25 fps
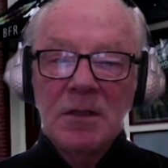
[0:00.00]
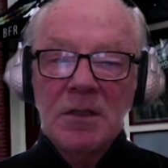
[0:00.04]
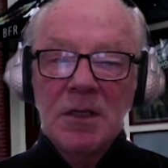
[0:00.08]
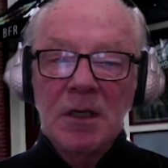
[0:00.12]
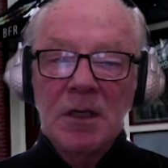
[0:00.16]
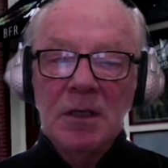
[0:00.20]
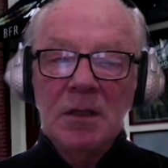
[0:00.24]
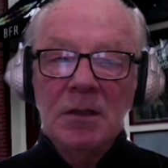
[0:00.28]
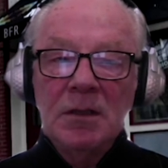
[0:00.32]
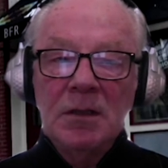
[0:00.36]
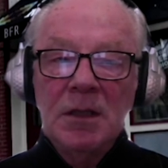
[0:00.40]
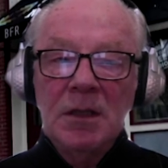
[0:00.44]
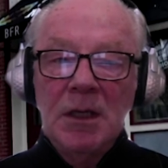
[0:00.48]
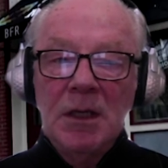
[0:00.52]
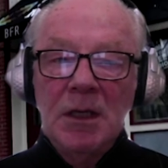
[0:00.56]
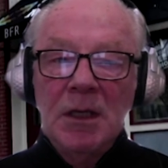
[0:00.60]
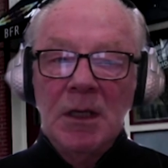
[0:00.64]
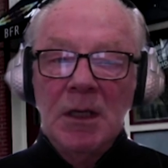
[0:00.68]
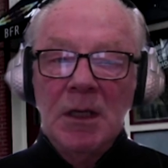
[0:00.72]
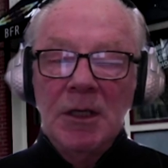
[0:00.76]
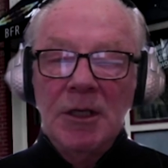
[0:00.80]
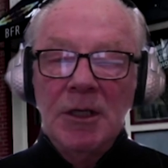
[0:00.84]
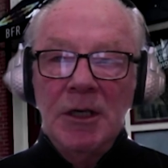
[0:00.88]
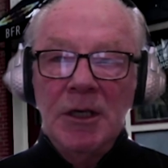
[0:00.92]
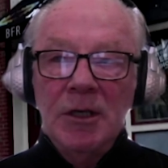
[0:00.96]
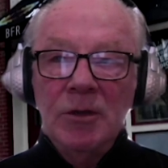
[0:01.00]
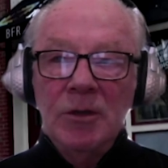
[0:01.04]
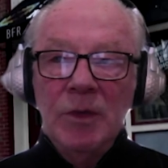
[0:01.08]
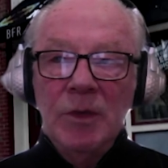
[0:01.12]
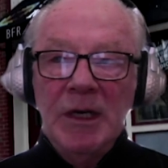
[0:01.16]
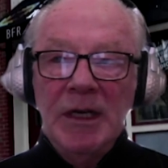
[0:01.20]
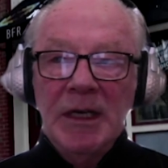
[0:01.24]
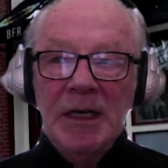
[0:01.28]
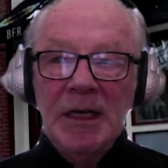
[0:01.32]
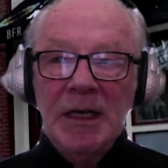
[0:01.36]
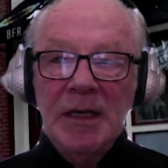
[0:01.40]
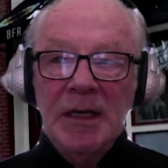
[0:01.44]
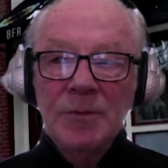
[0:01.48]
So, you know,
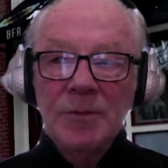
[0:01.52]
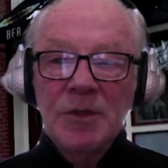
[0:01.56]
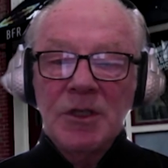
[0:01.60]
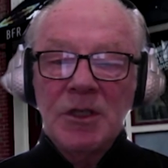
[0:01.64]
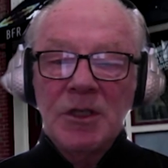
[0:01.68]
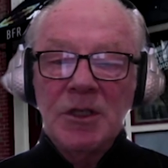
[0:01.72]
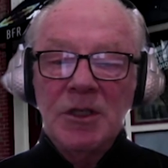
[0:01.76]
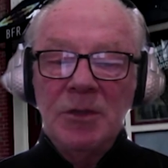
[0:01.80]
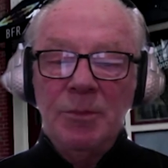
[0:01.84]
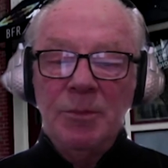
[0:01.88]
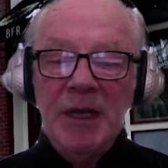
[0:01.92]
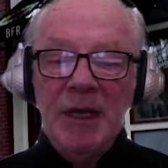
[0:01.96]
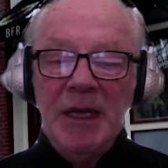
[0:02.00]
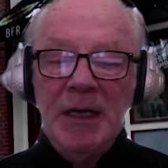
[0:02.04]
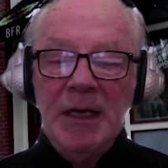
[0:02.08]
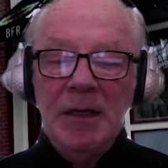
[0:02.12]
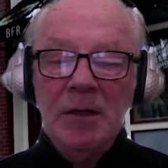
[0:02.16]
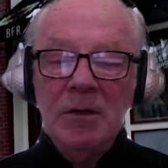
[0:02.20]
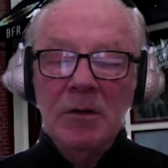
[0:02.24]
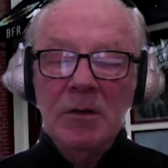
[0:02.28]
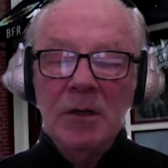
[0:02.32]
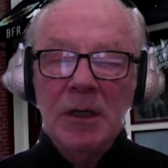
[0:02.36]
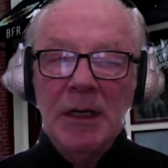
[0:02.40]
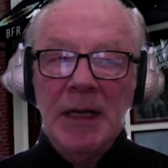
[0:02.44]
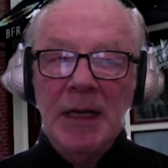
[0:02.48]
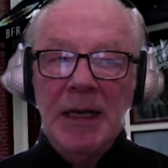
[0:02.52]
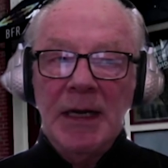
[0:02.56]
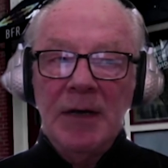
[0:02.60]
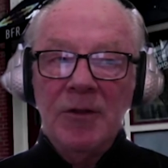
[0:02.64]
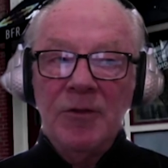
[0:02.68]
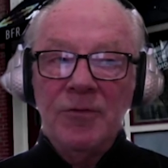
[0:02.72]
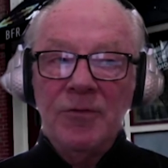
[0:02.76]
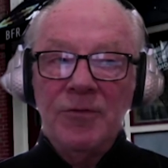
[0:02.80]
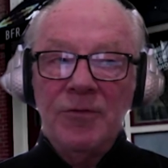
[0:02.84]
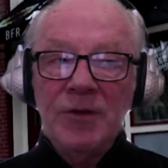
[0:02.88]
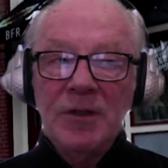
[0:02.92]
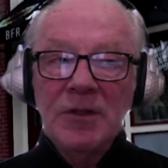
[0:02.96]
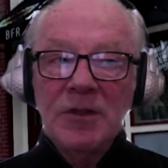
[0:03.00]
when it comes to debate on
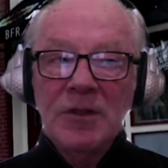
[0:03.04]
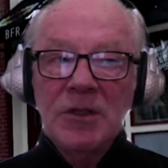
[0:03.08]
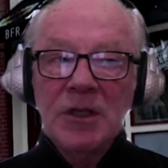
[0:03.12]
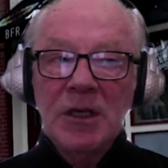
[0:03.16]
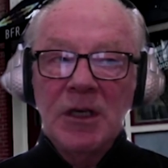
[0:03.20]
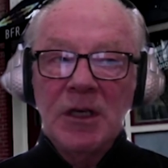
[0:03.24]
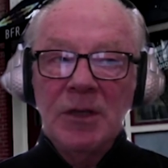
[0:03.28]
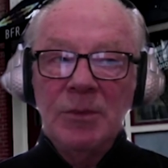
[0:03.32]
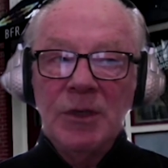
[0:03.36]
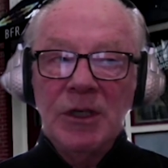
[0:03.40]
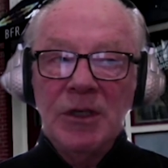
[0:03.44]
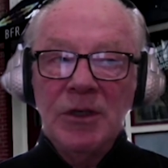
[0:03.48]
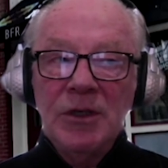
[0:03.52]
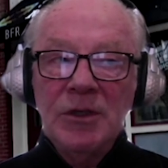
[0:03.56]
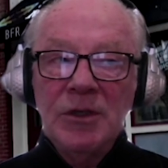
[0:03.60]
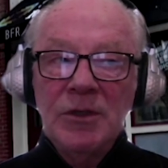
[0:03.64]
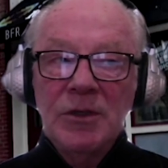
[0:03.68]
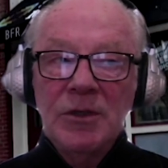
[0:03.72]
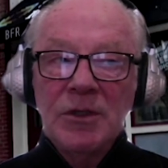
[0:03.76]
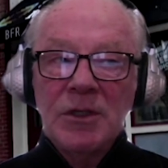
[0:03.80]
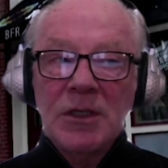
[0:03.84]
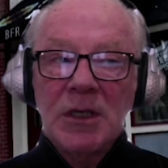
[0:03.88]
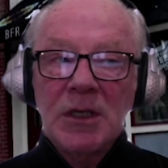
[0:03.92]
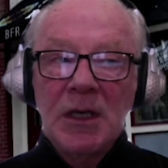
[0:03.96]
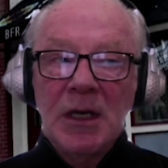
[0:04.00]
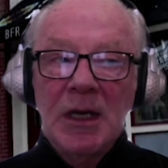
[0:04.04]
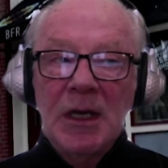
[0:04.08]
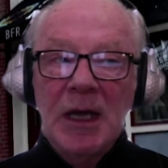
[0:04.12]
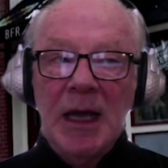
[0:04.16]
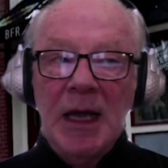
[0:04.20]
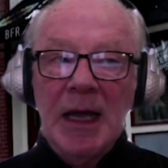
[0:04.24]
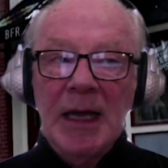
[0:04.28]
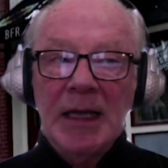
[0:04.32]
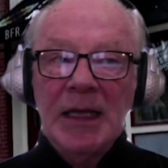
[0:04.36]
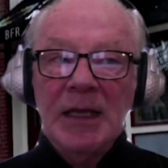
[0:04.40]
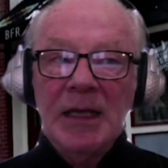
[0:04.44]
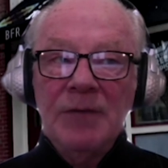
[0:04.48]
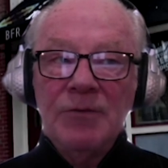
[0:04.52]
how the funds are going to be used,
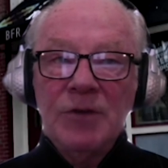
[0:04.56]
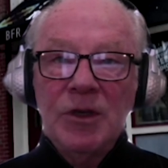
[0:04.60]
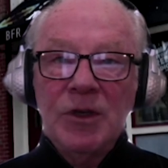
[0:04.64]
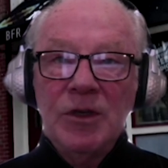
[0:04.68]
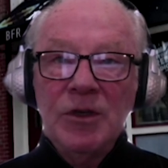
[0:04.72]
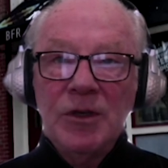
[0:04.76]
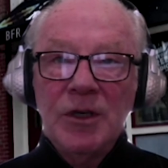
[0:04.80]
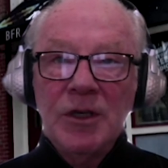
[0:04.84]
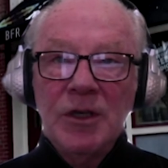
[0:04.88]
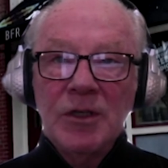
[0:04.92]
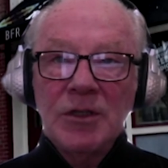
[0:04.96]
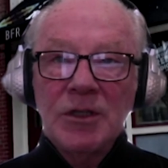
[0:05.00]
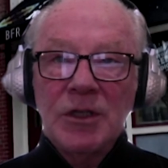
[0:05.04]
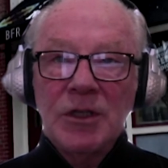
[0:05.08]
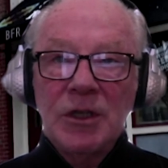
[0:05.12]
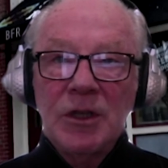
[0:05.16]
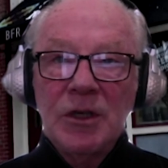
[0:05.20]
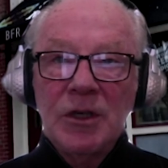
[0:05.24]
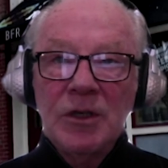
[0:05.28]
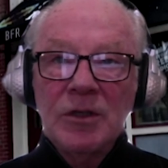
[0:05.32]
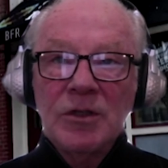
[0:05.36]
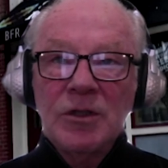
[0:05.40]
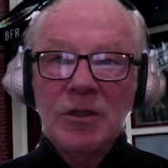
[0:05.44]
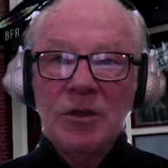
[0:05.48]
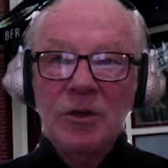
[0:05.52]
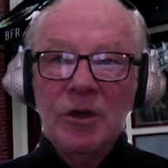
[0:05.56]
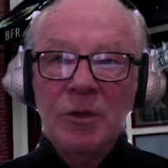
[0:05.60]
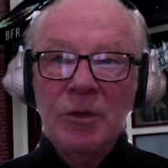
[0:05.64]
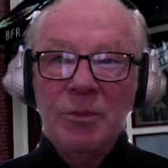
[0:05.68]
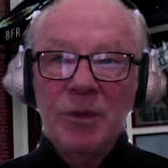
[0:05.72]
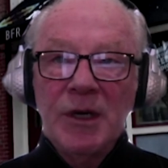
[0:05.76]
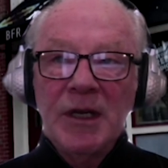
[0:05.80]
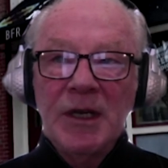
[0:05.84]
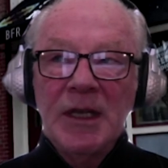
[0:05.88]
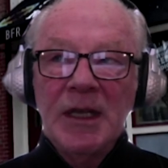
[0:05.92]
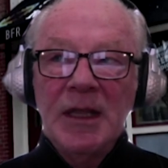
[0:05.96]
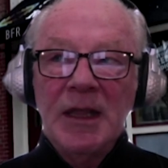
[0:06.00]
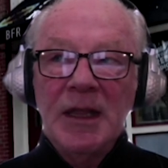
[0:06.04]
I give kudos to those who are
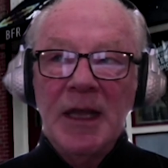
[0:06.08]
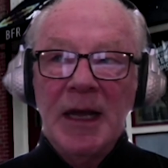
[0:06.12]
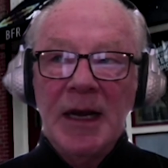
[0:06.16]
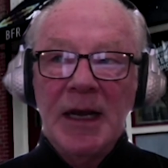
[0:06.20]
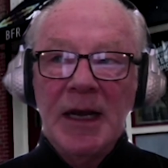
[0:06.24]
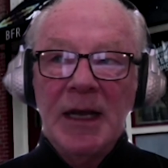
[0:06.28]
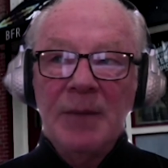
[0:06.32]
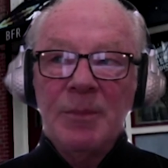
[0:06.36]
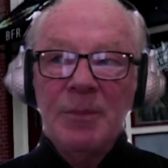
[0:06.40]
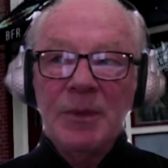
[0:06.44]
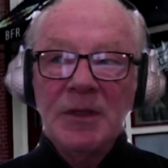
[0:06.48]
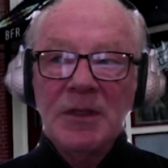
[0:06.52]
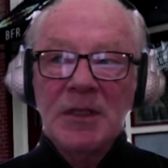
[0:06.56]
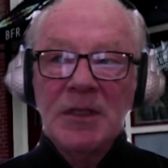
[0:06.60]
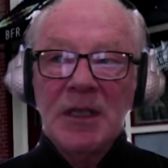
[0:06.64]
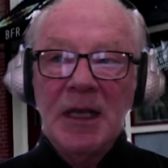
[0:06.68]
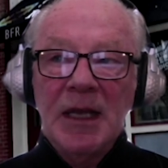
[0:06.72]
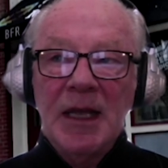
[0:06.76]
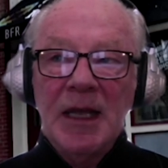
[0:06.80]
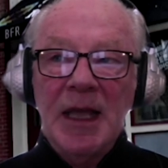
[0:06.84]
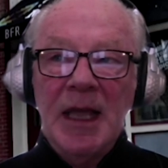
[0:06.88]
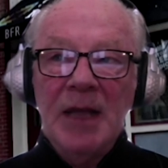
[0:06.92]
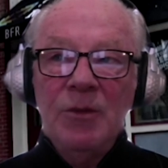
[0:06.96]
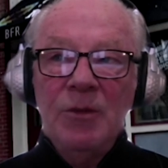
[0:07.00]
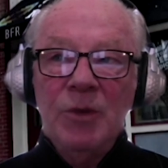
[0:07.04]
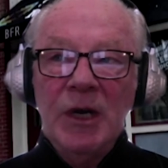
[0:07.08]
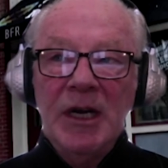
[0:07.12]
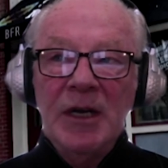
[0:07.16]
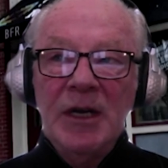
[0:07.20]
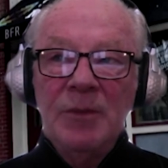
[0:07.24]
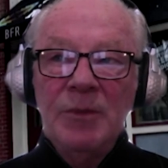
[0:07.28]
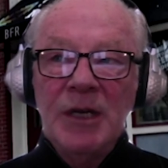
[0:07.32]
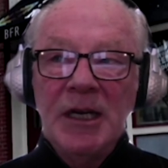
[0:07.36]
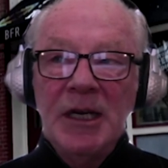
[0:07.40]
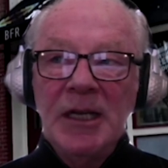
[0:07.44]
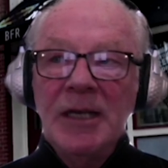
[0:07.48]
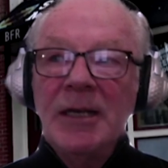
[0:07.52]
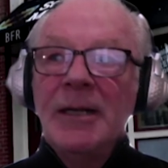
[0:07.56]
bringing that up and saying, hey, wait a
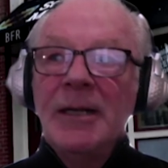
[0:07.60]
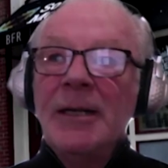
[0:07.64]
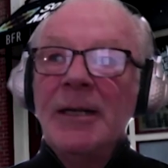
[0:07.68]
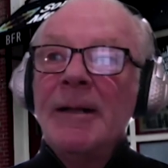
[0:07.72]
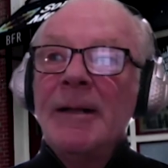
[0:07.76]
minute,